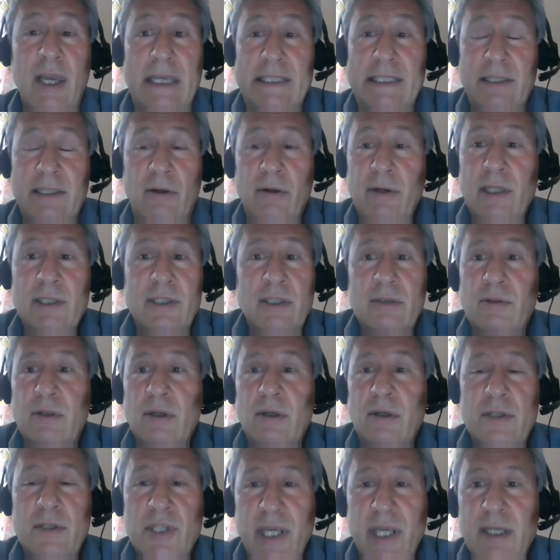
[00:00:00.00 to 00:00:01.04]
As long as you
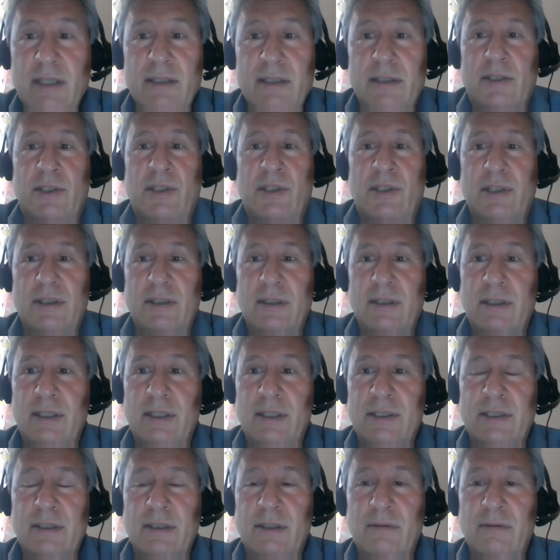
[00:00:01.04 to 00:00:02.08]
don't change
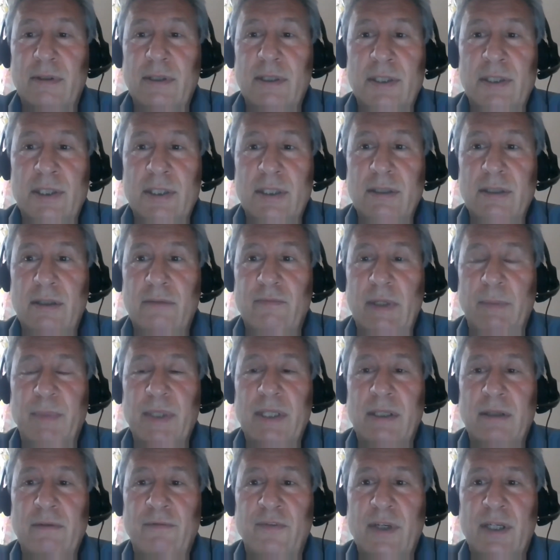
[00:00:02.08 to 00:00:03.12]
this situation, it will
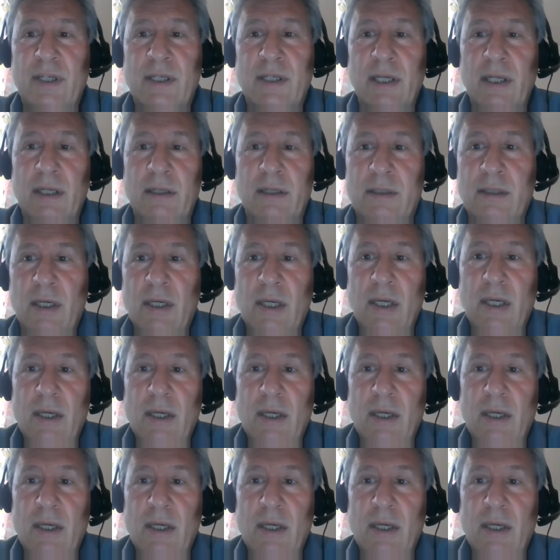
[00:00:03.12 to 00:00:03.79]
be difficult